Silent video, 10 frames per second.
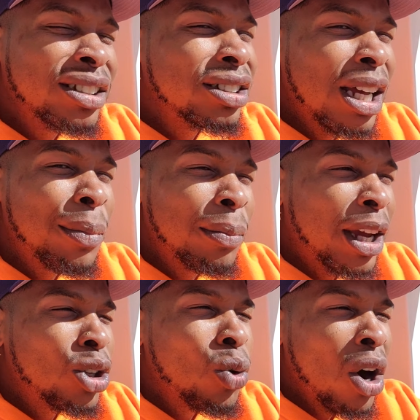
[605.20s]
That's the type of
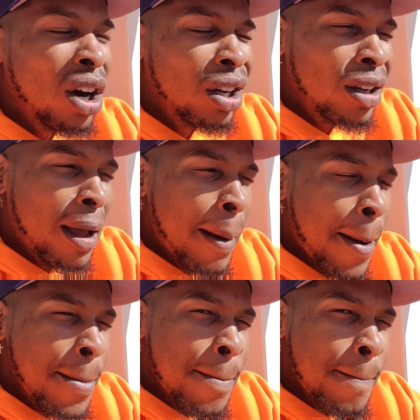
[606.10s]
man you are.
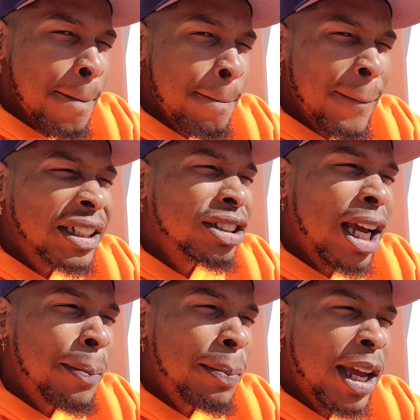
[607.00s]
That's the
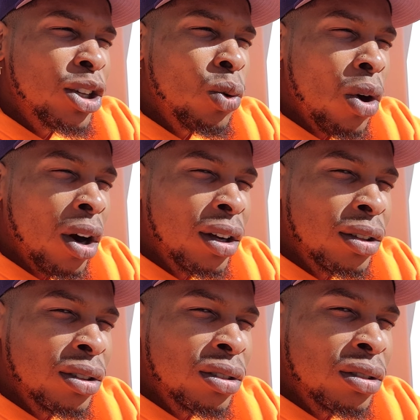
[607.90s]
type of man you are.
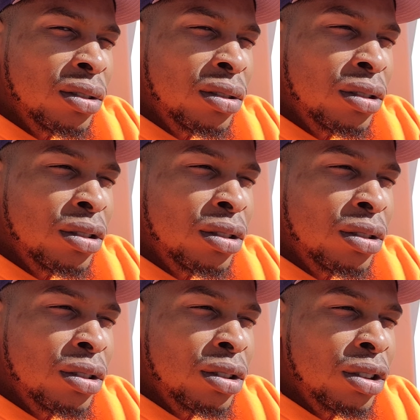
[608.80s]

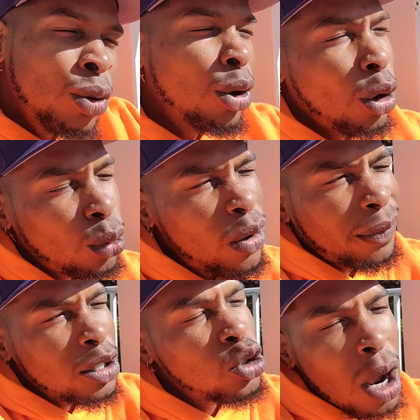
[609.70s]
You want to root
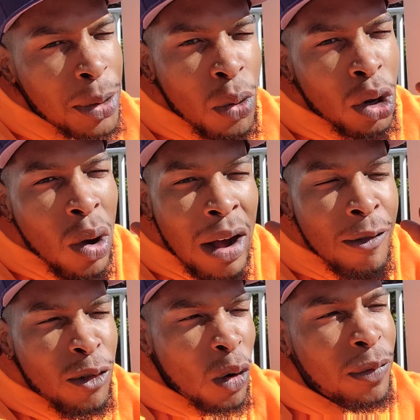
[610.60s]
for Trump. You want to go out
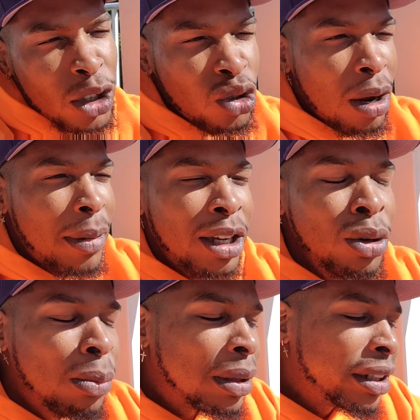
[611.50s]
and vote for Trump, man. You
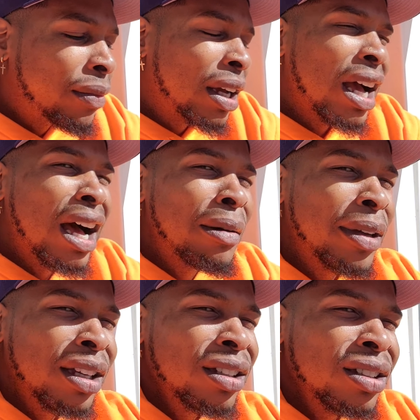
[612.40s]
don't believe in God,
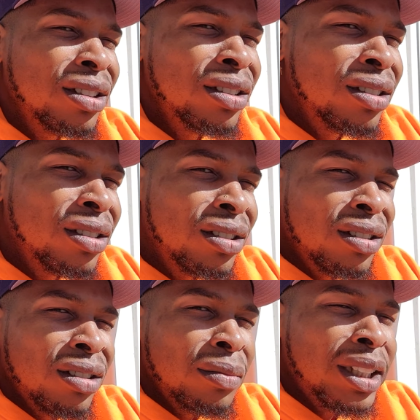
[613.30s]
man.
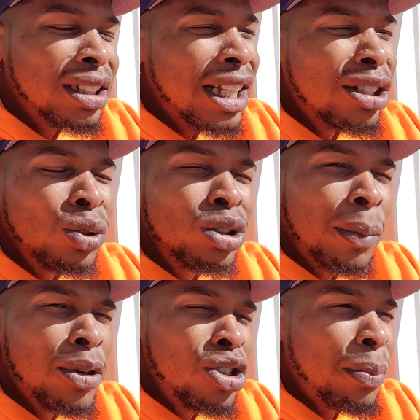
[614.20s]
Because that's who you're
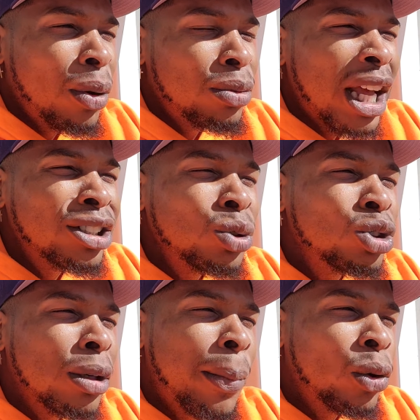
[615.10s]
supposed
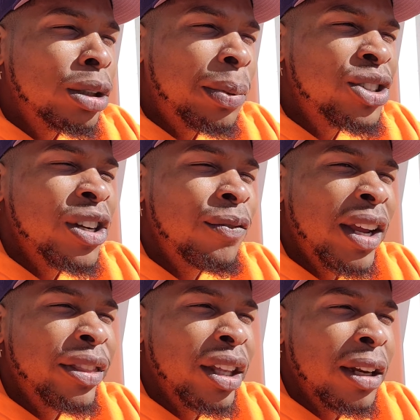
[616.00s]
to put your
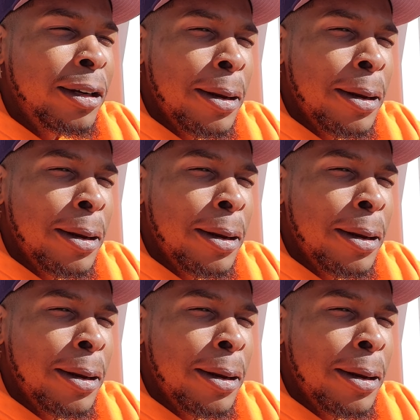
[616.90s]
faith in.